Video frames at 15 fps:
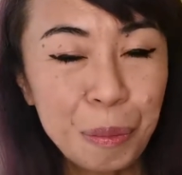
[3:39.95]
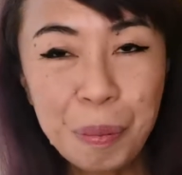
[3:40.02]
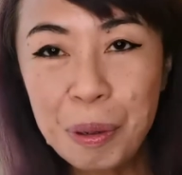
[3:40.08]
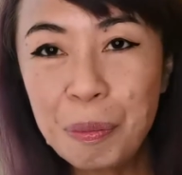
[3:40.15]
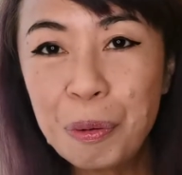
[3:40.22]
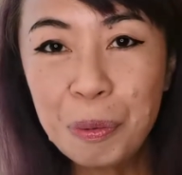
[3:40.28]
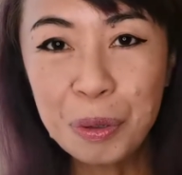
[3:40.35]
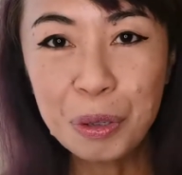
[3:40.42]

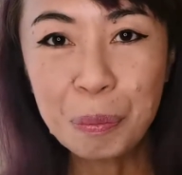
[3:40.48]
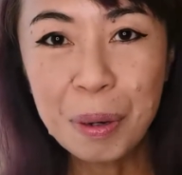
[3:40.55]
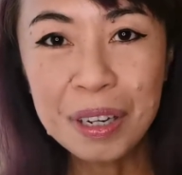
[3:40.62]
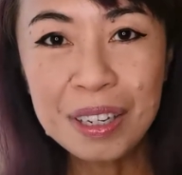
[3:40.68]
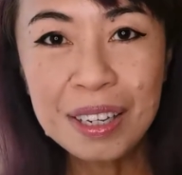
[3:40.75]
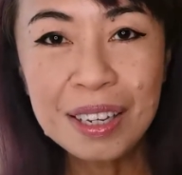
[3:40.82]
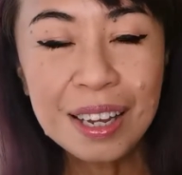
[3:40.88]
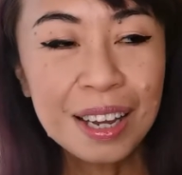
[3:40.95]
people with
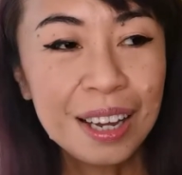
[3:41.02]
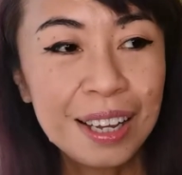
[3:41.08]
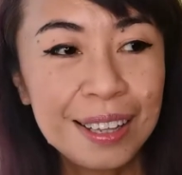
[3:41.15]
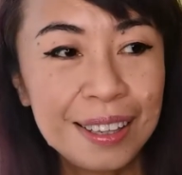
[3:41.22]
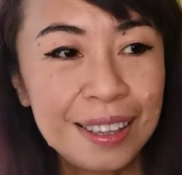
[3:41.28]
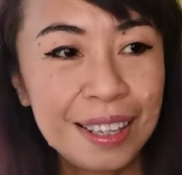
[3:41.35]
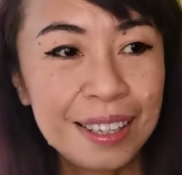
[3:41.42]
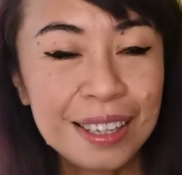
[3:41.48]
money,
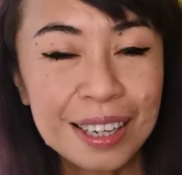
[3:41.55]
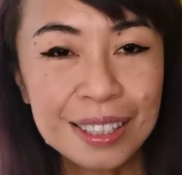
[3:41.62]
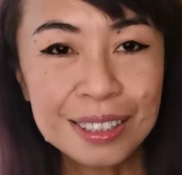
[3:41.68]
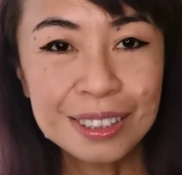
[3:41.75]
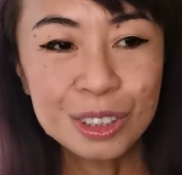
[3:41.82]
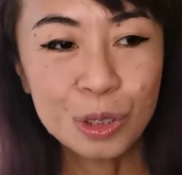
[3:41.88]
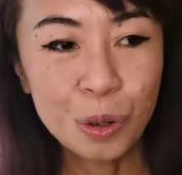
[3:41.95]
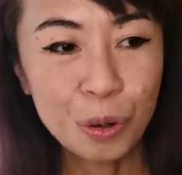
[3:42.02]
they
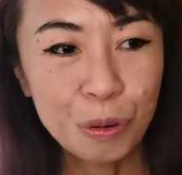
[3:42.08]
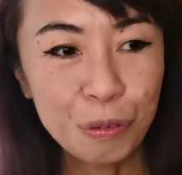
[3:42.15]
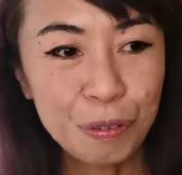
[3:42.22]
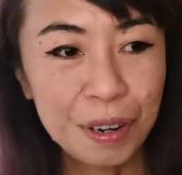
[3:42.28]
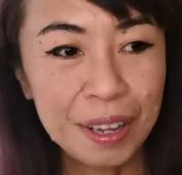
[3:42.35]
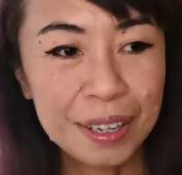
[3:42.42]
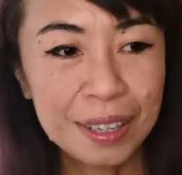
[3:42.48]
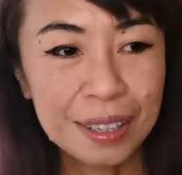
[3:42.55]
can sort
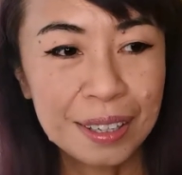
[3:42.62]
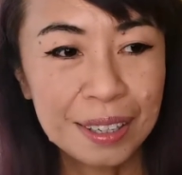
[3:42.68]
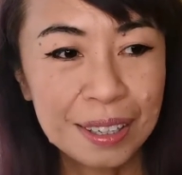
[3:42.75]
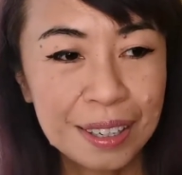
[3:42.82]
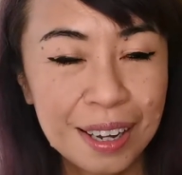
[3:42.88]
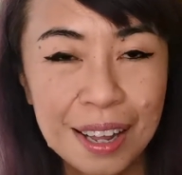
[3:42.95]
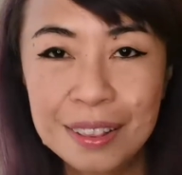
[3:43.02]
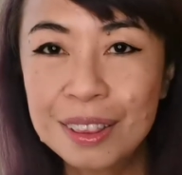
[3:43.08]
of like
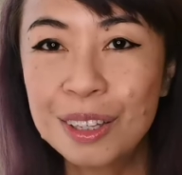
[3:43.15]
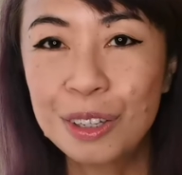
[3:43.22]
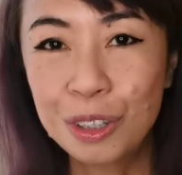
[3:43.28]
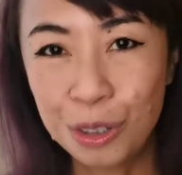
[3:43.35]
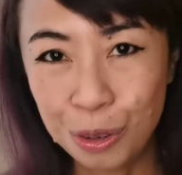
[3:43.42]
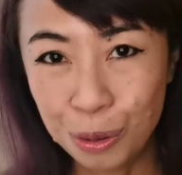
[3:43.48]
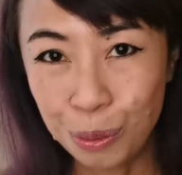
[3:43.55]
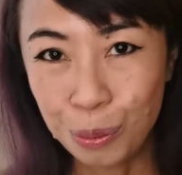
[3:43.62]
cut the
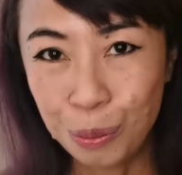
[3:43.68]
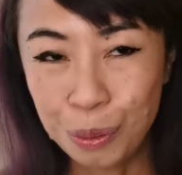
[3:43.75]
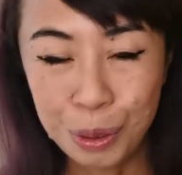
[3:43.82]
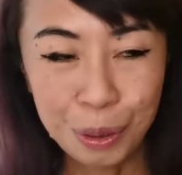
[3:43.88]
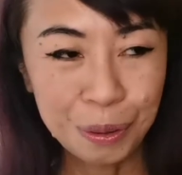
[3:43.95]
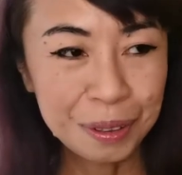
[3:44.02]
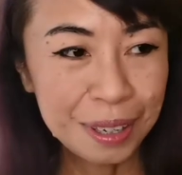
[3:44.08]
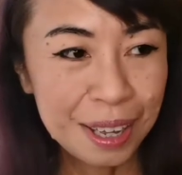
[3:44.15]
queue,
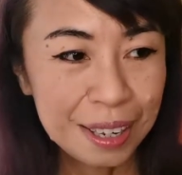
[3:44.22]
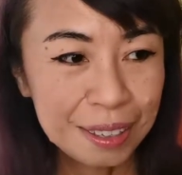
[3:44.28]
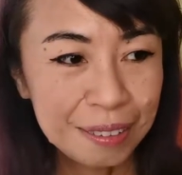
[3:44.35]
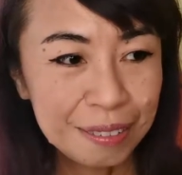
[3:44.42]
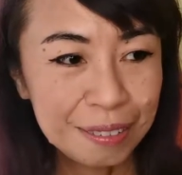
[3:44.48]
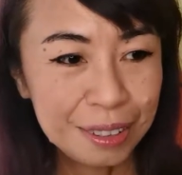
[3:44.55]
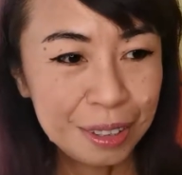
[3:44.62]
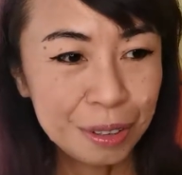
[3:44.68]
you know,
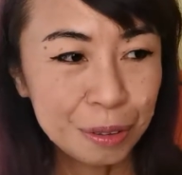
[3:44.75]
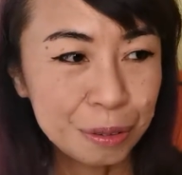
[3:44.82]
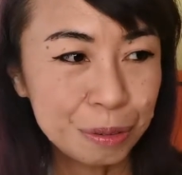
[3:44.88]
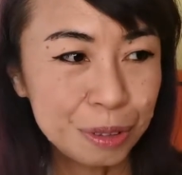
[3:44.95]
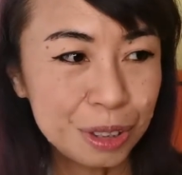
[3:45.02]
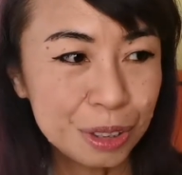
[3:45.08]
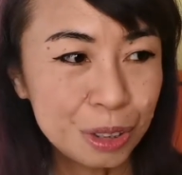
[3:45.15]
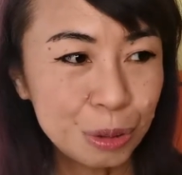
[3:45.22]
and, you know,
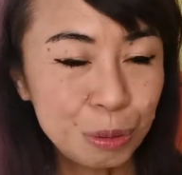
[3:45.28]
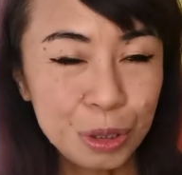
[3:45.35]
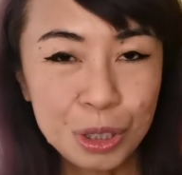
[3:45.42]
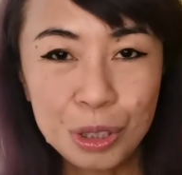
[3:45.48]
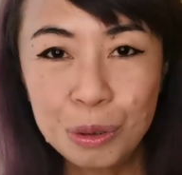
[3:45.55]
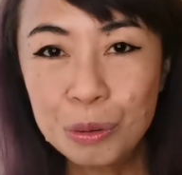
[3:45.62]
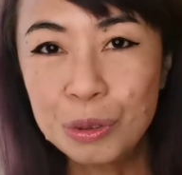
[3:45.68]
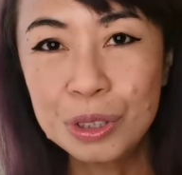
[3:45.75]
just
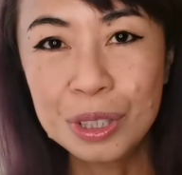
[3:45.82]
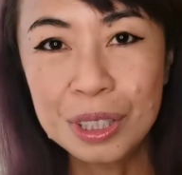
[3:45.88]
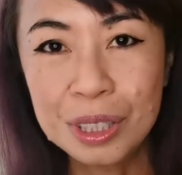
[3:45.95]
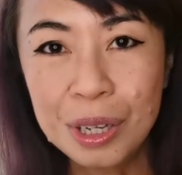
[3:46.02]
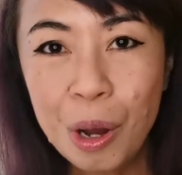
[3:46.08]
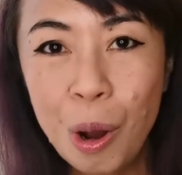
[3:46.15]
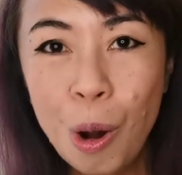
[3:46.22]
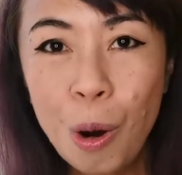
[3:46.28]
reduce
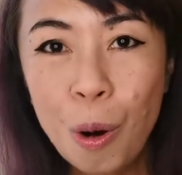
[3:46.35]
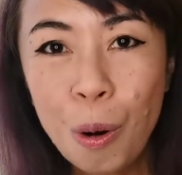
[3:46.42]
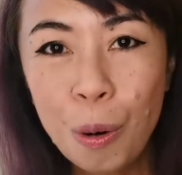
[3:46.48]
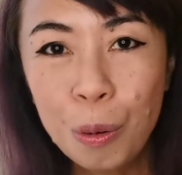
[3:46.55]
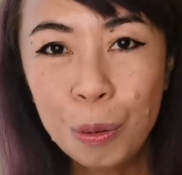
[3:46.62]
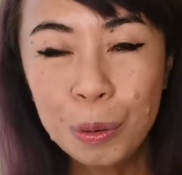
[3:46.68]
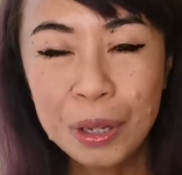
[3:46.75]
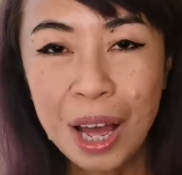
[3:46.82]
the
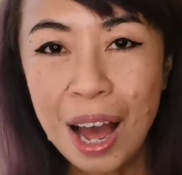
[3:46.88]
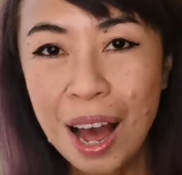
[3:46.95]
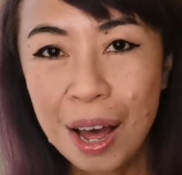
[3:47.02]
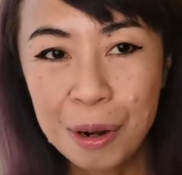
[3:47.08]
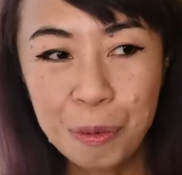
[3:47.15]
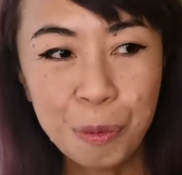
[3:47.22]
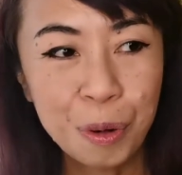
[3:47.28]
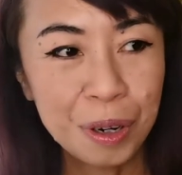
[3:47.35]
whole
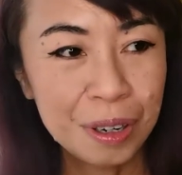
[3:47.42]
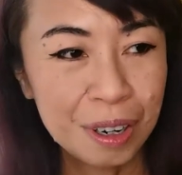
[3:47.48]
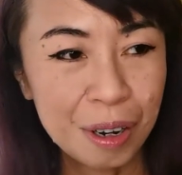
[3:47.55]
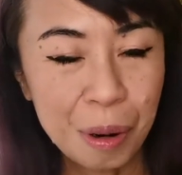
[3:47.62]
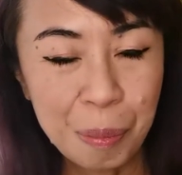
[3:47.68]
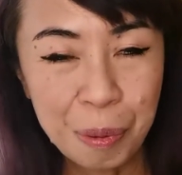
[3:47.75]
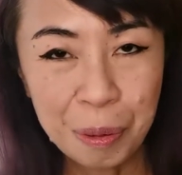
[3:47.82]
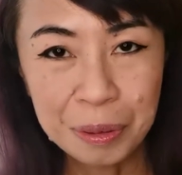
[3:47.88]
hard
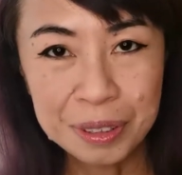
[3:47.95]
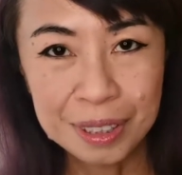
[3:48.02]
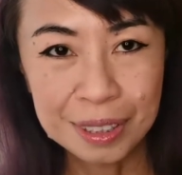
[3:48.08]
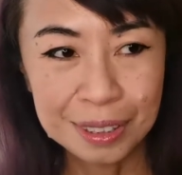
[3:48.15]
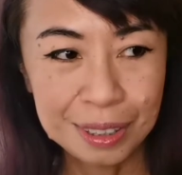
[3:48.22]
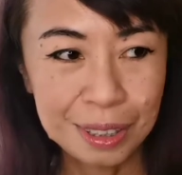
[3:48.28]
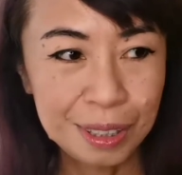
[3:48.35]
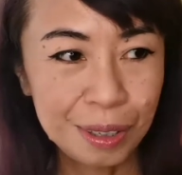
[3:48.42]
work
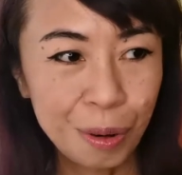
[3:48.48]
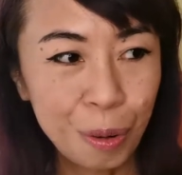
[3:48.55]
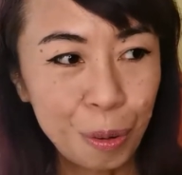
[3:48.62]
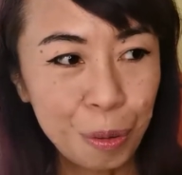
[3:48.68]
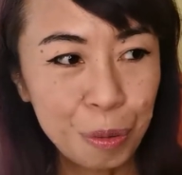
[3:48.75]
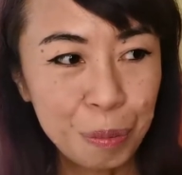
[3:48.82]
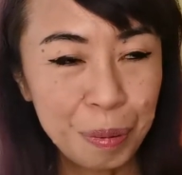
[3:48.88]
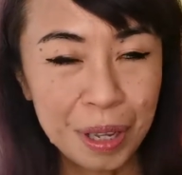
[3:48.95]
process, the
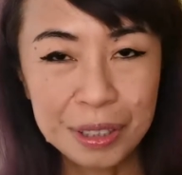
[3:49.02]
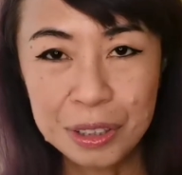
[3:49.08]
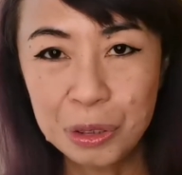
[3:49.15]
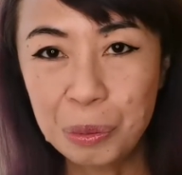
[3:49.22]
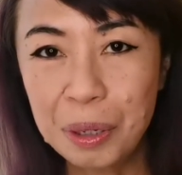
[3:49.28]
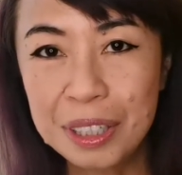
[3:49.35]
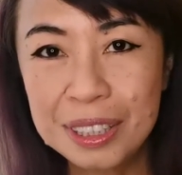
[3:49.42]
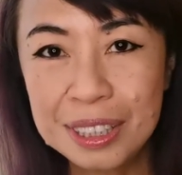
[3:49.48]
whole blood,
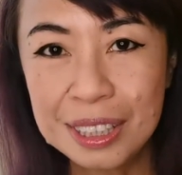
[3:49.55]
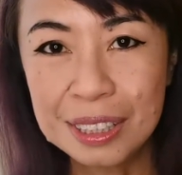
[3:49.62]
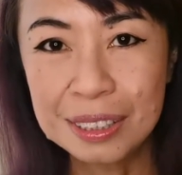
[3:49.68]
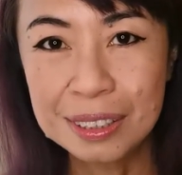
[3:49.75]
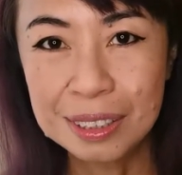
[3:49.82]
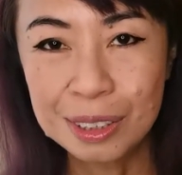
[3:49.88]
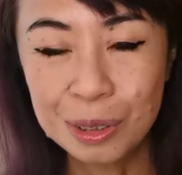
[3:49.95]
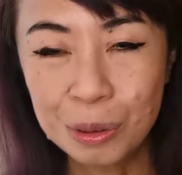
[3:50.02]
sweat and
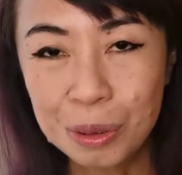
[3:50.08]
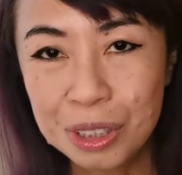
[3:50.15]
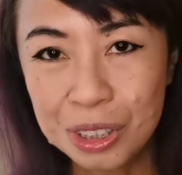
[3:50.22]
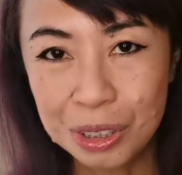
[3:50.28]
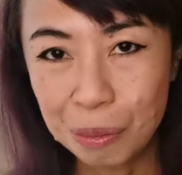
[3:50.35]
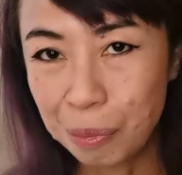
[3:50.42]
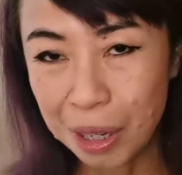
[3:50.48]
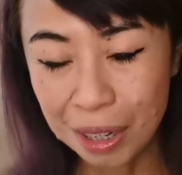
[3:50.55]
tears
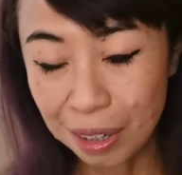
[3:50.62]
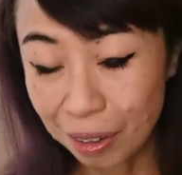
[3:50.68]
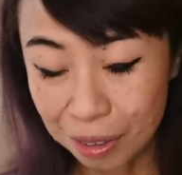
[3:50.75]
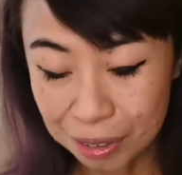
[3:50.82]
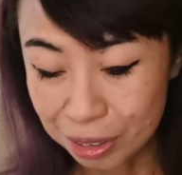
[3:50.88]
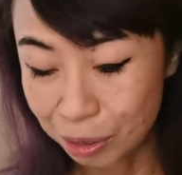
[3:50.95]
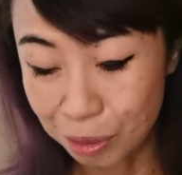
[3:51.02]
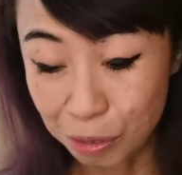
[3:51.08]
situation by a
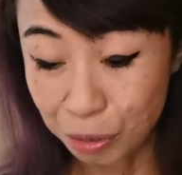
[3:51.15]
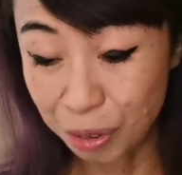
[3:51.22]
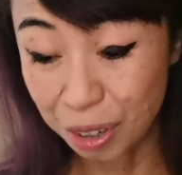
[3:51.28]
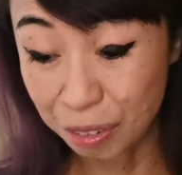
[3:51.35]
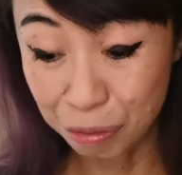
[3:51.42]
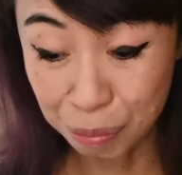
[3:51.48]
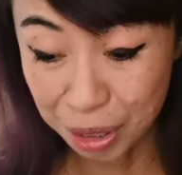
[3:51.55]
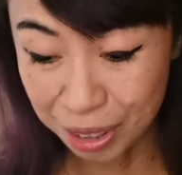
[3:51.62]
lot. So if you
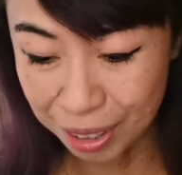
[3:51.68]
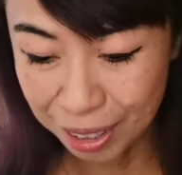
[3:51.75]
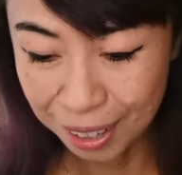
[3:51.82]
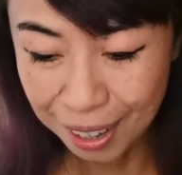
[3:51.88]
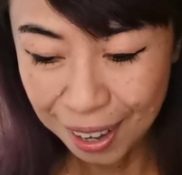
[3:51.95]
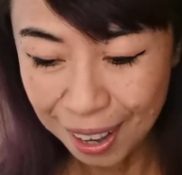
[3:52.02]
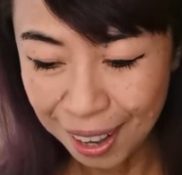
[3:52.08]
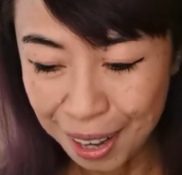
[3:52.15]
have money,